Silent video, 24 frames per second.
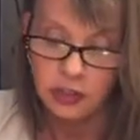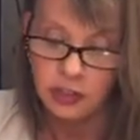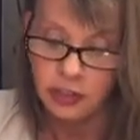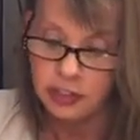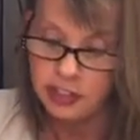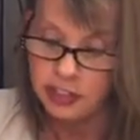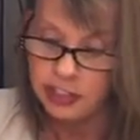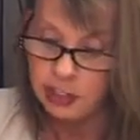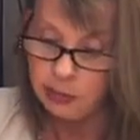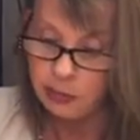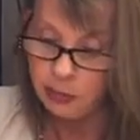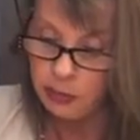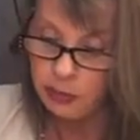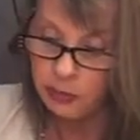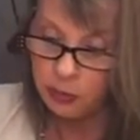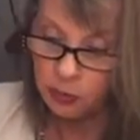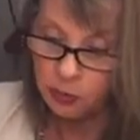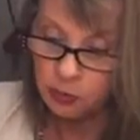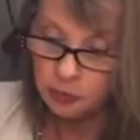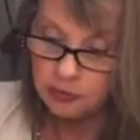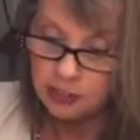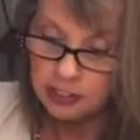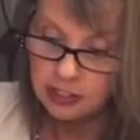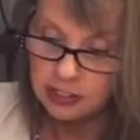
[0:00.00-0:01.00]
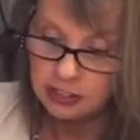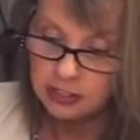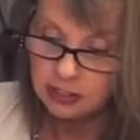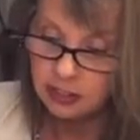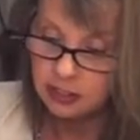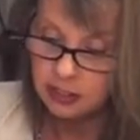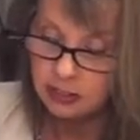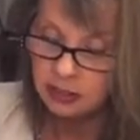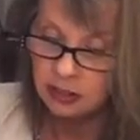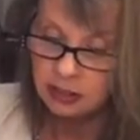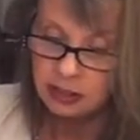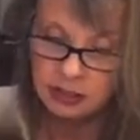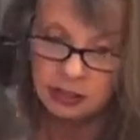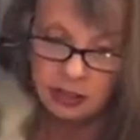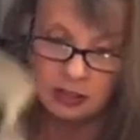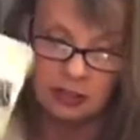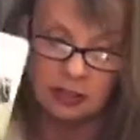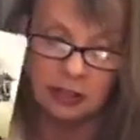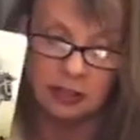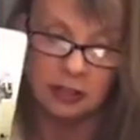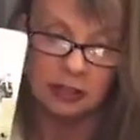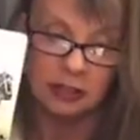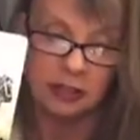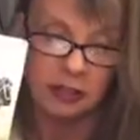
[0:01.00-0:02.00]
Just keep it moving,
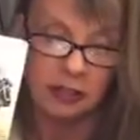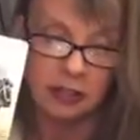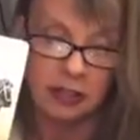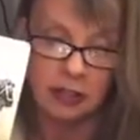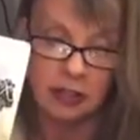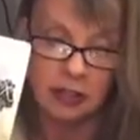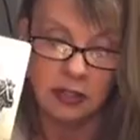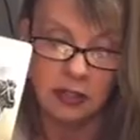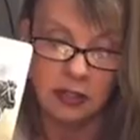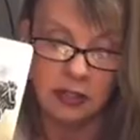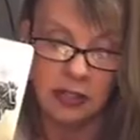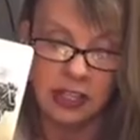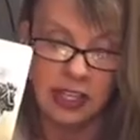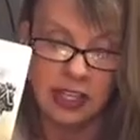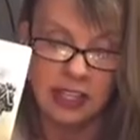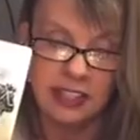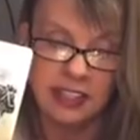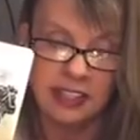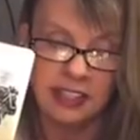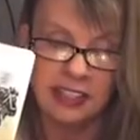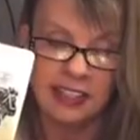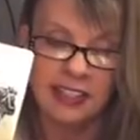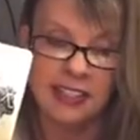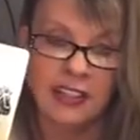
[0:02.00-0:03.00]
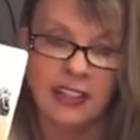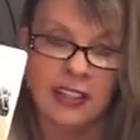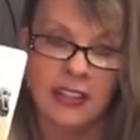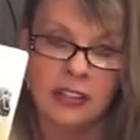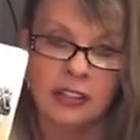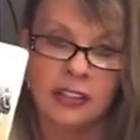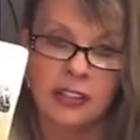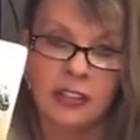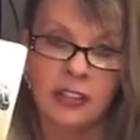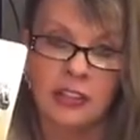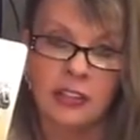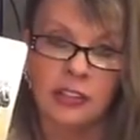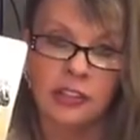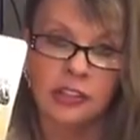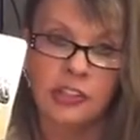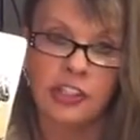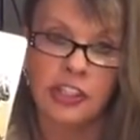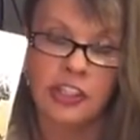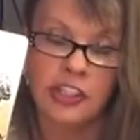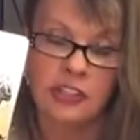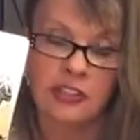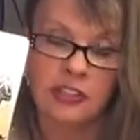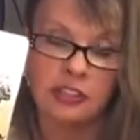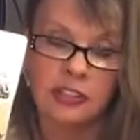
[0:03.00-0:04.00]
okay? Little
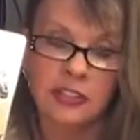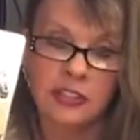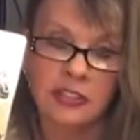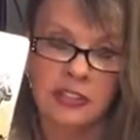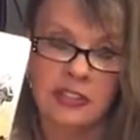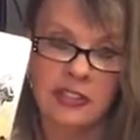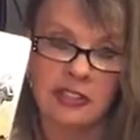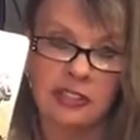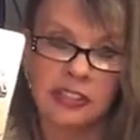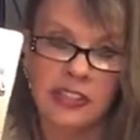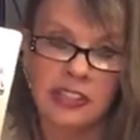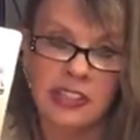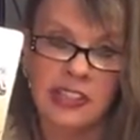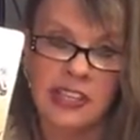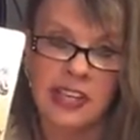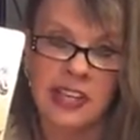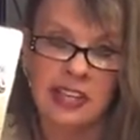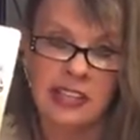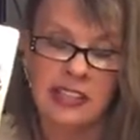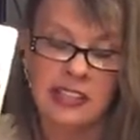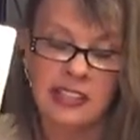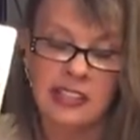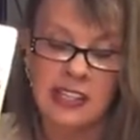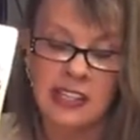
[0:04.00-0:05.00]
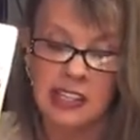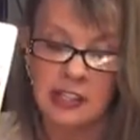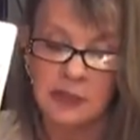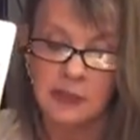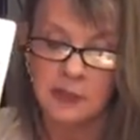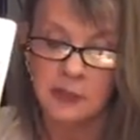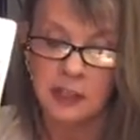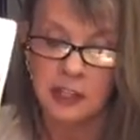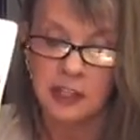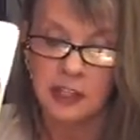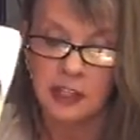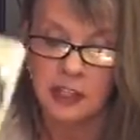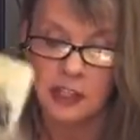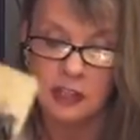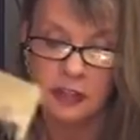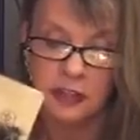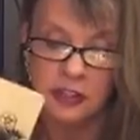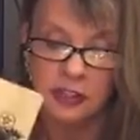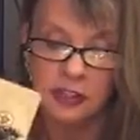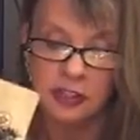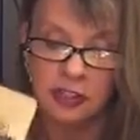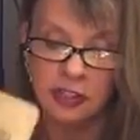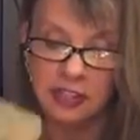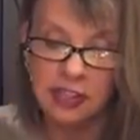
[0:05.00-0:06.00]
changes, a day at a time, Virgo.
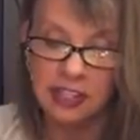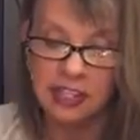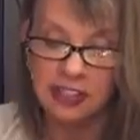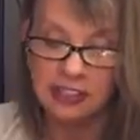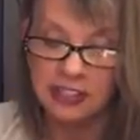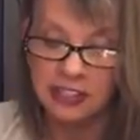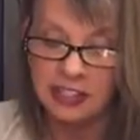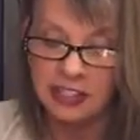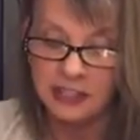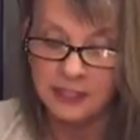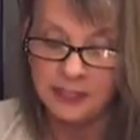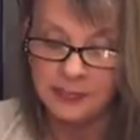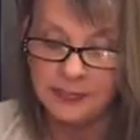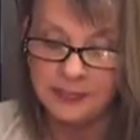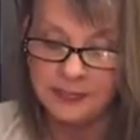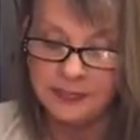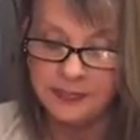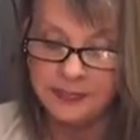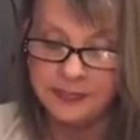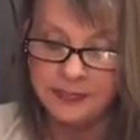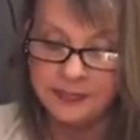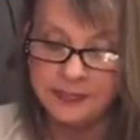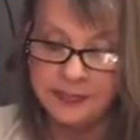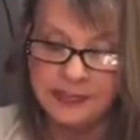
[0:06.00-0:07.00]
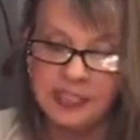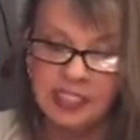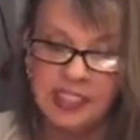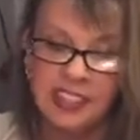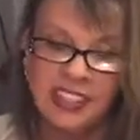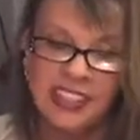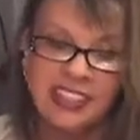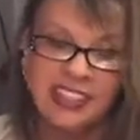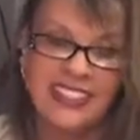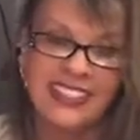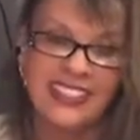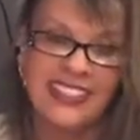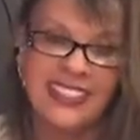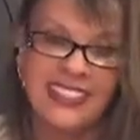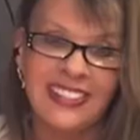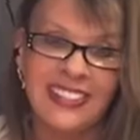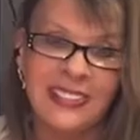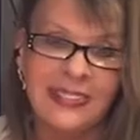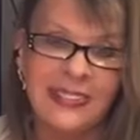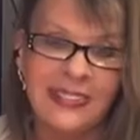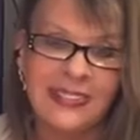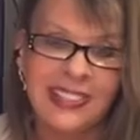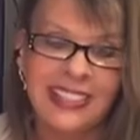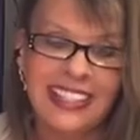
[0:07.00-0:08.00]
You'll get there.
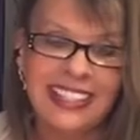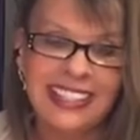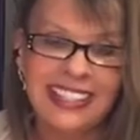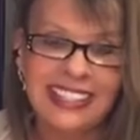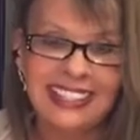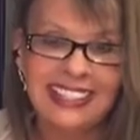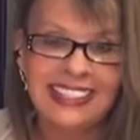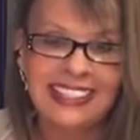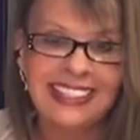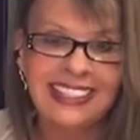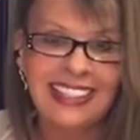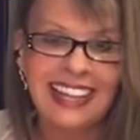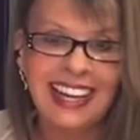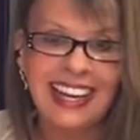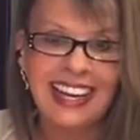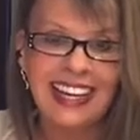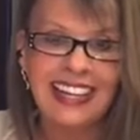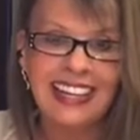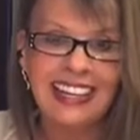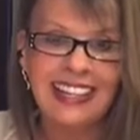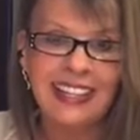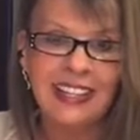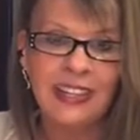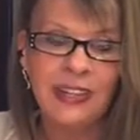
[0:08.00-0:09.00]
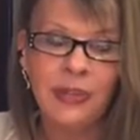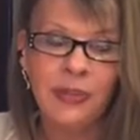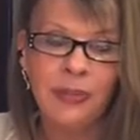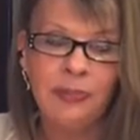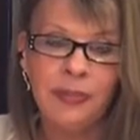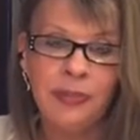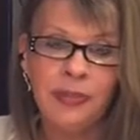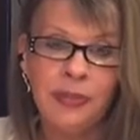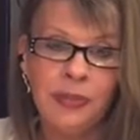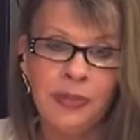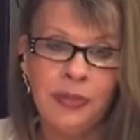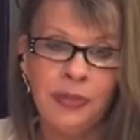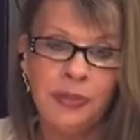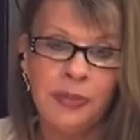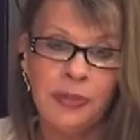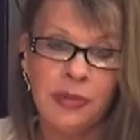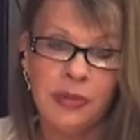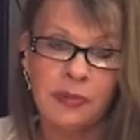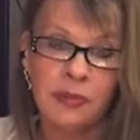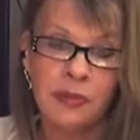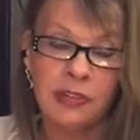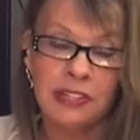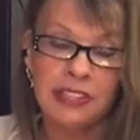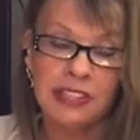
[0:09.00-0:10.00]
All right. I hope you
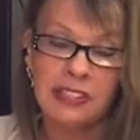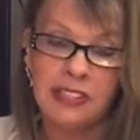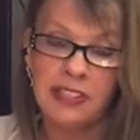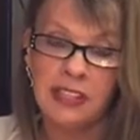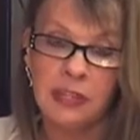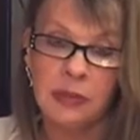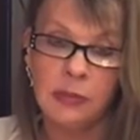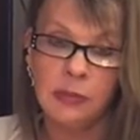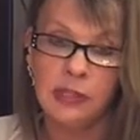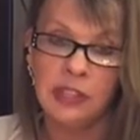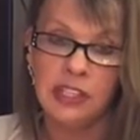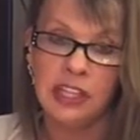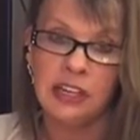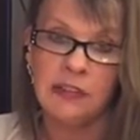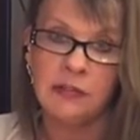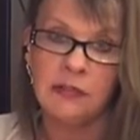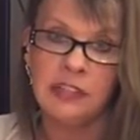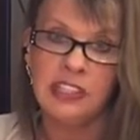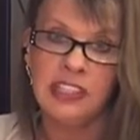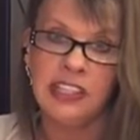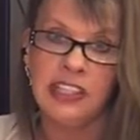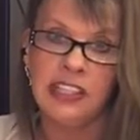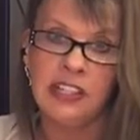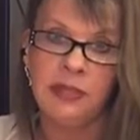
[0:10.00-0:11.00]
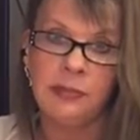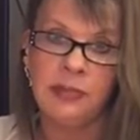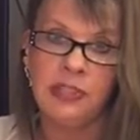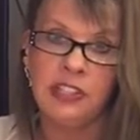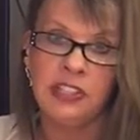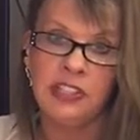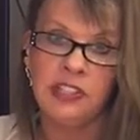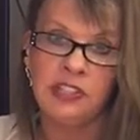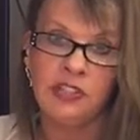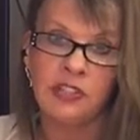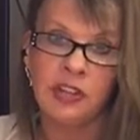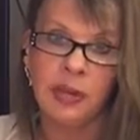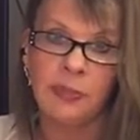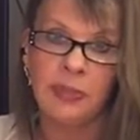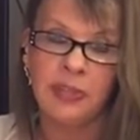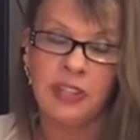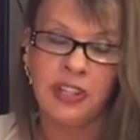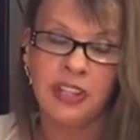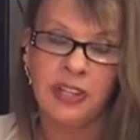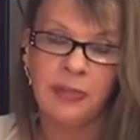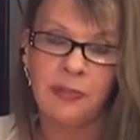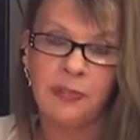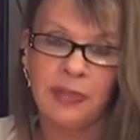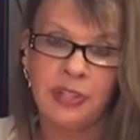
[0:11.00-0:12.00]
resonated with that reading. Please drop a
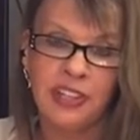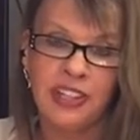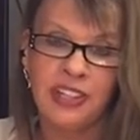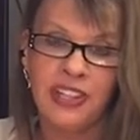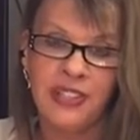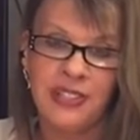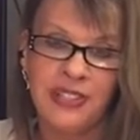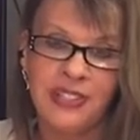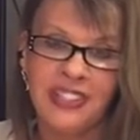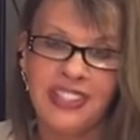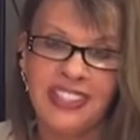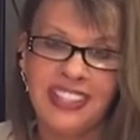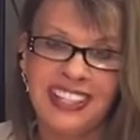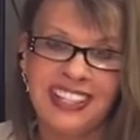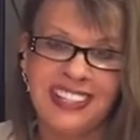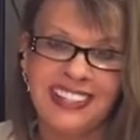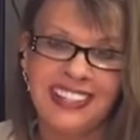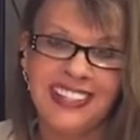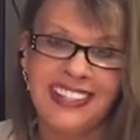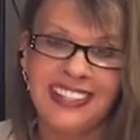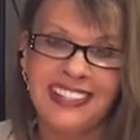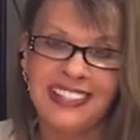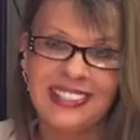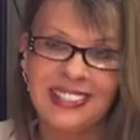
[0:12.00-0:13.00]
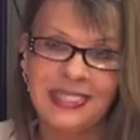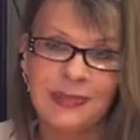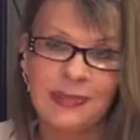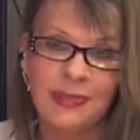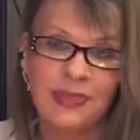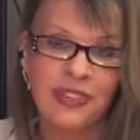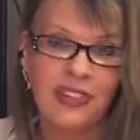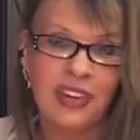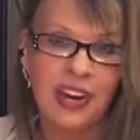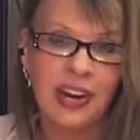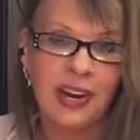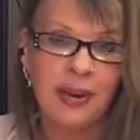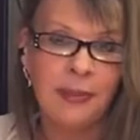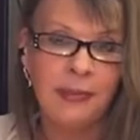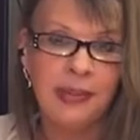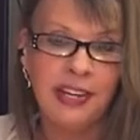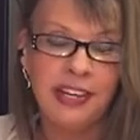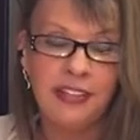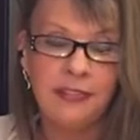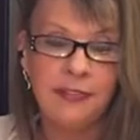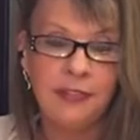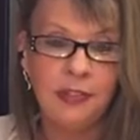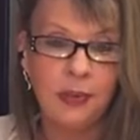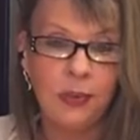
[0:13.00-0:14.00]
like below, share, and subscribe
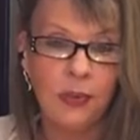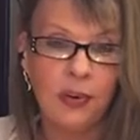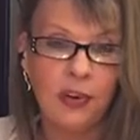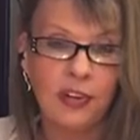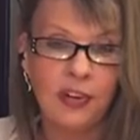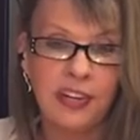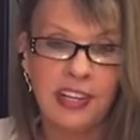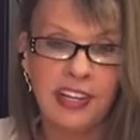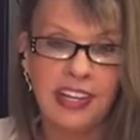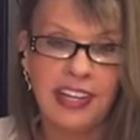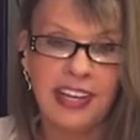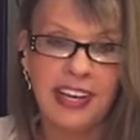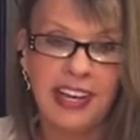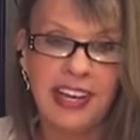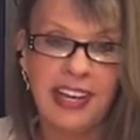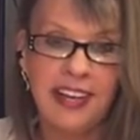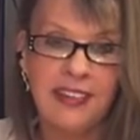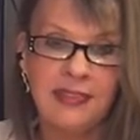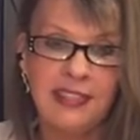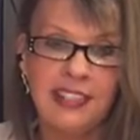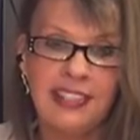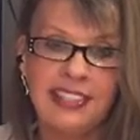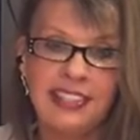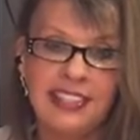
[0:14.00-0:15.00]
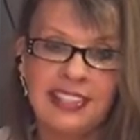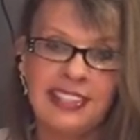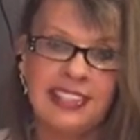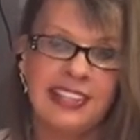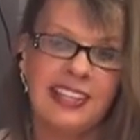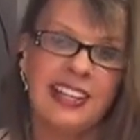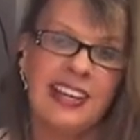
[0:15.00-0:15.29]
if you already haven't.